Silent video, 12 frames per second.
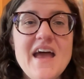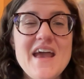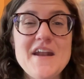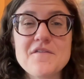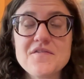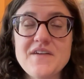
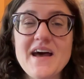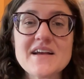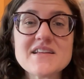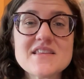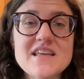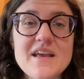And in
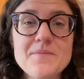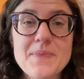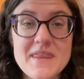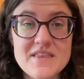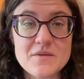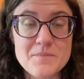fact, the
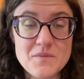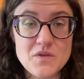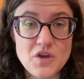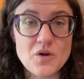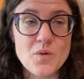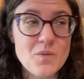
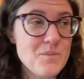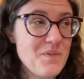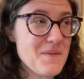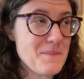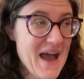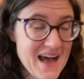
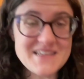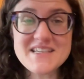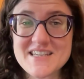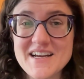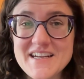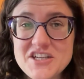
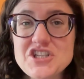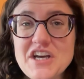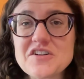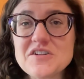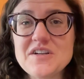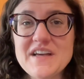Palestine in
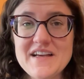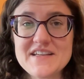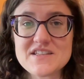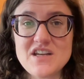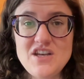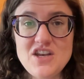general
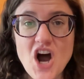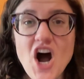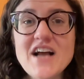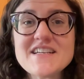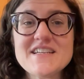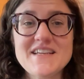is
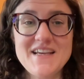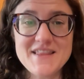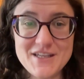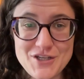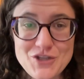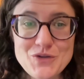not in
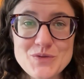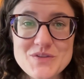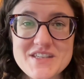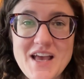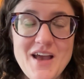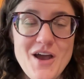the
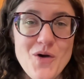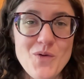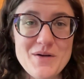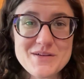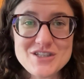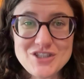news.
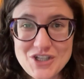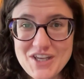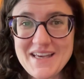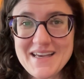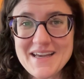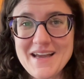Well, I was
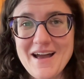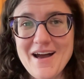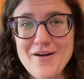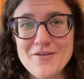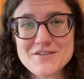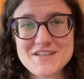looking
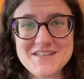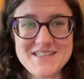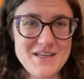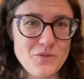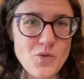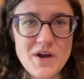to
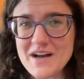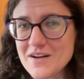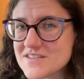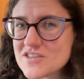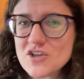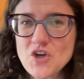see what
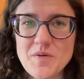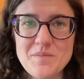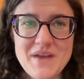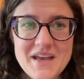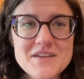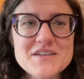else the Globe and
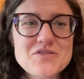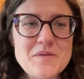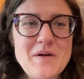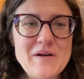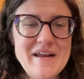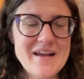Mail is
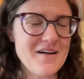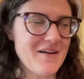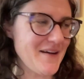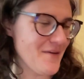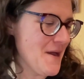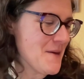reporting
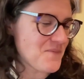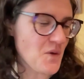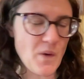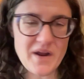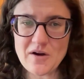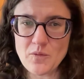on,
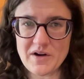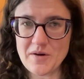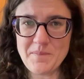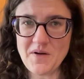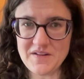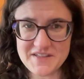what our
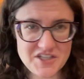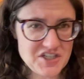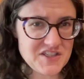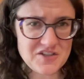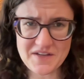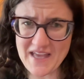
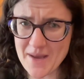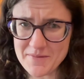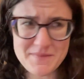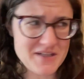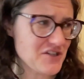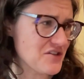politicians or
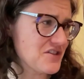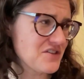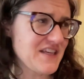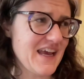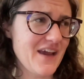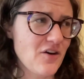cabinet ministers are
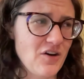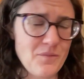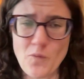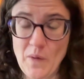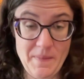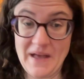saying, or
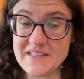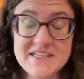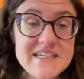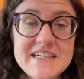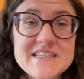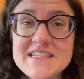what
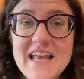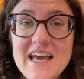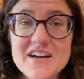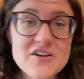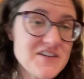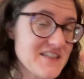Palestinians in
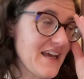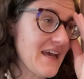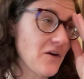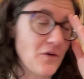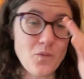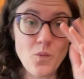Canada are
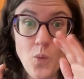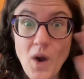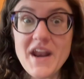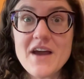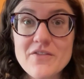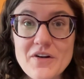saying, or
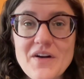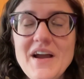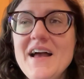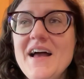whatever.